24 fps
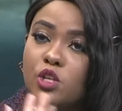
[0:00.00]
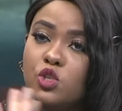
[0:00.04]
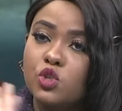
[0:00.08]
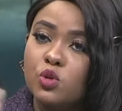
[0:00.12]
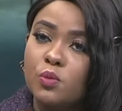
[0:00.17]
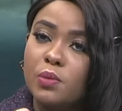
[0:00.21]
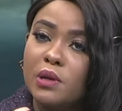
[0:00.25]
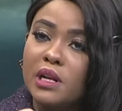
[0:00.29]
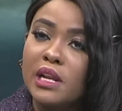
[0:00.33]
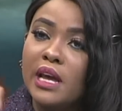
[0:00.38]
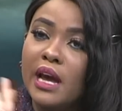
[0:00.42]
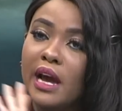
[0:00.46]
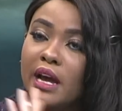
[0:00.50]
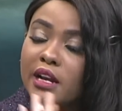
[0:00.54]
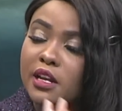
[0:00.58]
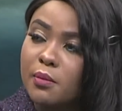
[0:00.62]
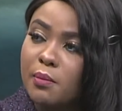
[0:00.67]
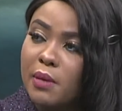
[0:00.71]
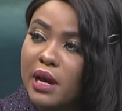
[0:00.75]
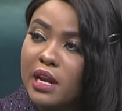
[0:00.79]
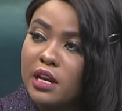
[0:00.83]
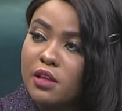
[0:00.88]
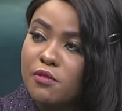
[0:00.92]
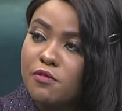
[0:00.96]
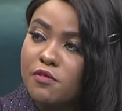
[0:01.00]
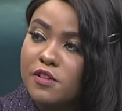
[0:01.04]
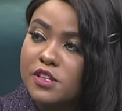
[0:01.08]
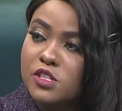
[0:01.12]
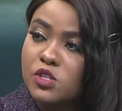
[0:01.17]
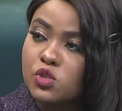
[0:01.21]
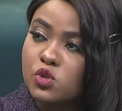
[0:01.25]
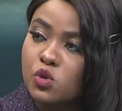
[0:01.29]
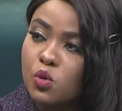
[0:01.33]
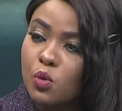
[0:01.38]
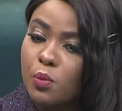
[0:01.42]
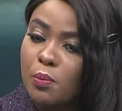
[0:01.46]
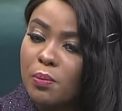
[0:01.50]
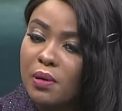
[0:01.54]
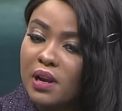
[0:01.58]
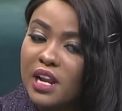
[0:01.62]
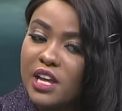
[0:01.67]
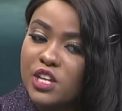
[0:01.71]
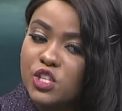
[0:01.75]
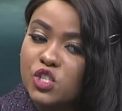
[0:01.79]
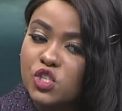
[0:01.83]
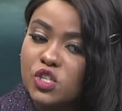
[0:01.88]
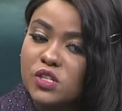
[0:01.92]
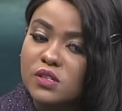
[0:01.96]
Jubilee had a manifesto,
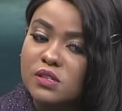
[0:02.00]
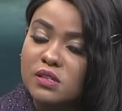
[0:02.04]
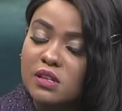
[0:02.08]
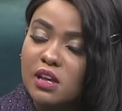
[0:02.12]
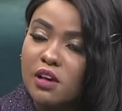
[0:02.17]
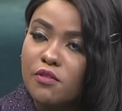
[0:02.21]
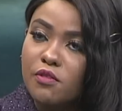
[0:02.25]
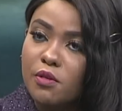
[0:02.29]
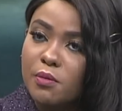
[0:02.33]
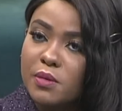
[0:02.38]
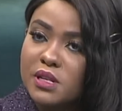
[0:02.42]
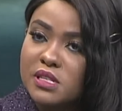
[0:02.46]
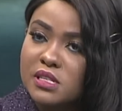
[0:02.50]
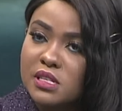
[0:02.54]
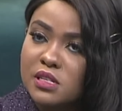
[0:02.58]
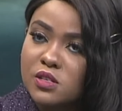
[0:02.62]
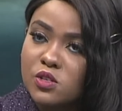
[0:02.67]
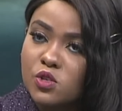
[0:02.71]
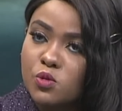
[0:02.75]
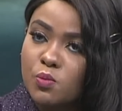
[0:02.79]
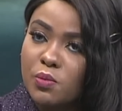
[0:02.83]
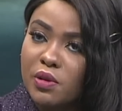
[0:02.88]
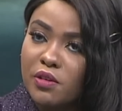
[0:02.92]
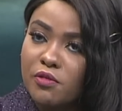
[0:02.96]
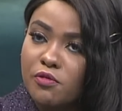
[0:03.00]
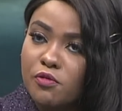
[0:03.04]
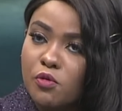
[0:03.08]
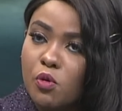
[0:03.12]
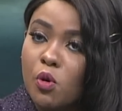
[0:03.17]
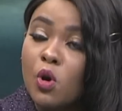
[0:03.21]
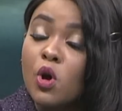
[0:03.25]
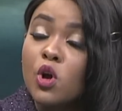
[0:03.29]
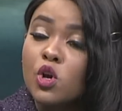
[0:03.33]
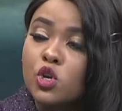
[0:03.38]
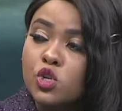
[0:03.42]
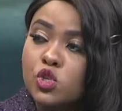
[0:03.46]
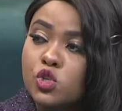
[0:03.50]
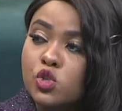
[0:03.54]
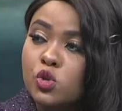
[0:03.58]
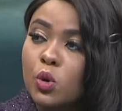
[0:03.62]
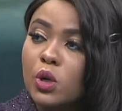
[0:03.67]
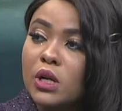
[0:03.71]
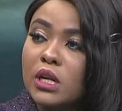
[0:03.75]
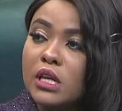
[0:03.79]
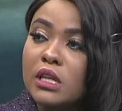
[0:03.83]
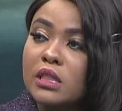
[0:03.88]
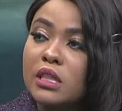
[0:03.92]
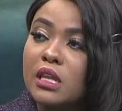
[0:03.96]
pledges. Government said it's big for.
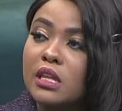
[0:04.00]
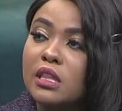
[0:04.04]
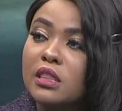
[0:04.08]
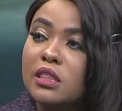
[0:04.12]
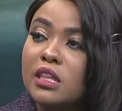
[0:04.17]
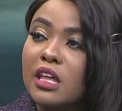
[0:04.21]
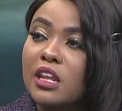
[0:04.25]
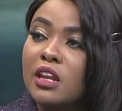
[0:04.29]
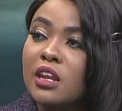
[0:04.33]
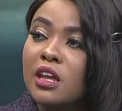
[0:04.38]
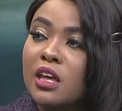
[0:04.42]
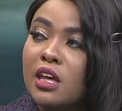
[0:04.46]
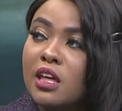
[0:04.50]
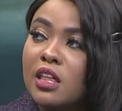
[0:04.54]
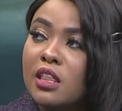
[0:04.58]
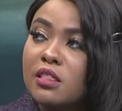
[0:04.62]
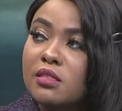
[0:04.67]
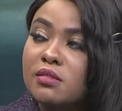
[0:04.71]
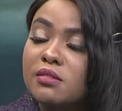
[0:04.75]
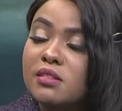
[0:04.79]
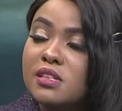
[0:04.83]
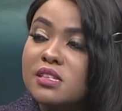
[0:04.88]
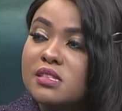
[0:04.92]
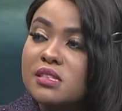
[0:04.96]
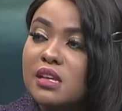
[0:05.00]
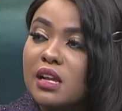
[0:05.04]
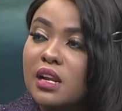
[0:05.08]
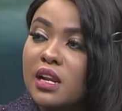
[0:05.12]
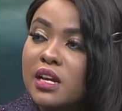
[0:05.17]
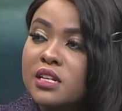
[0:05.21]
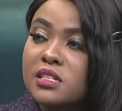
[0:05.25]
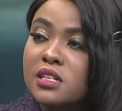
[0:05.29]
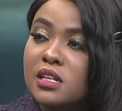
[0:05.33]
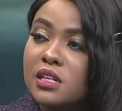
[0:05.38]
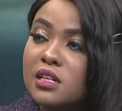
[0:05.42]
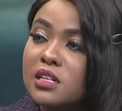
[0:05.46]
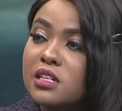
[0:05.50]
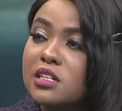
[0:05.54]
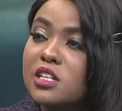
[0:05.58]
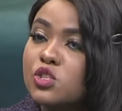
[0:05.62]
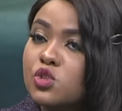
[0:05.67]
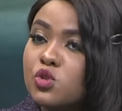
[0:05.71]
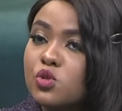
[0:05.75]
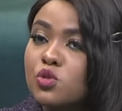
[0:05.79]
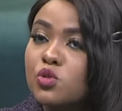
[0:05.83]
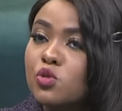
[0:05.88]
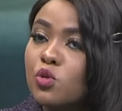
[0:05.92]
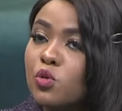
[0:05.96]
Surely then these elected leaders
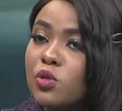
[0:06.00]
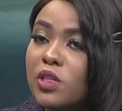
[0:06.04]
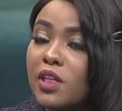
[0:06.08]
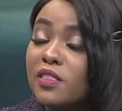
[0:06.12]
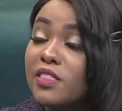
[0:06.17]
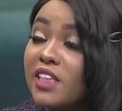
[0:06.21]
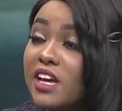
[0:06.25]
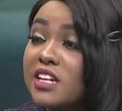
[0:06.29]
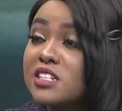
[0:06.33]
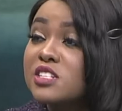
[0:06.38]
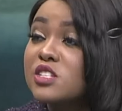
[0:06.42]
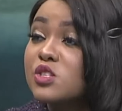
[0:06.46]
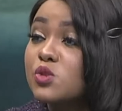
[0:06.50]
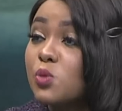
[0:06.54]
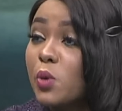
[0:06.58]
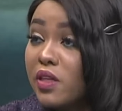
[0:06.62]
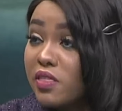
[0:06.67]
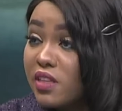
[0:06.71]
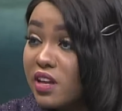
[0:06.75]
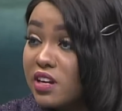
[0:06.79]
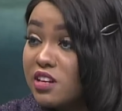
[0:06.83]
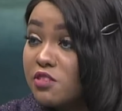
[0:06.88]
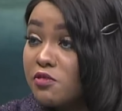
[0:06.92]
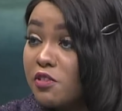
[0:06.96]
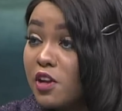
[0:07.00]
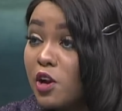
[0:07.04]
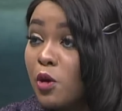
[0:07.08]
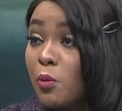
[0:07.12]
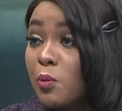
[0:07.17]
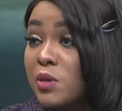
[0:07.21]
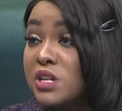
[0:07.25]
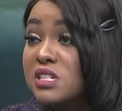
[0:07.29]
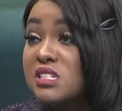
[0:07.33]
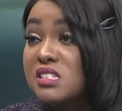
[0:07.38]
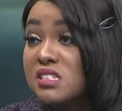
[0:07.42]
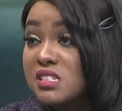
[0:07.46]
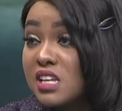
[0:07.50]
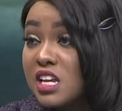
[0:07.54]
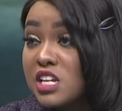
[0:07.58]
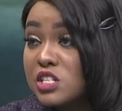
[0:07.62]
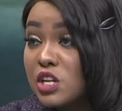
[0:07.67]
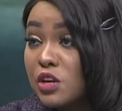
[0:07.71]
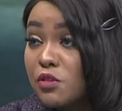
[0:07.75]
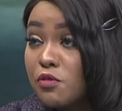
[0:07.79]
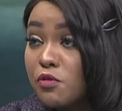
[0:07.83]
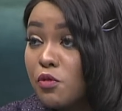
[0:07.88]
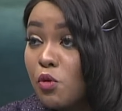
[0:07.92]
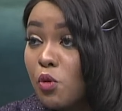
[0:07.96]
should know that that is where their development is
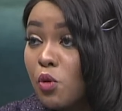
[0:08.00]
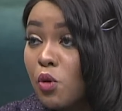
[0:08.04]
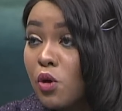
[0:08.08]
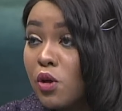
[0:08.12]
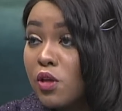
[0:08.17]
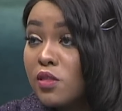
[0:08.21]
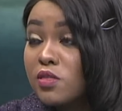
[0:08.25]
catered for.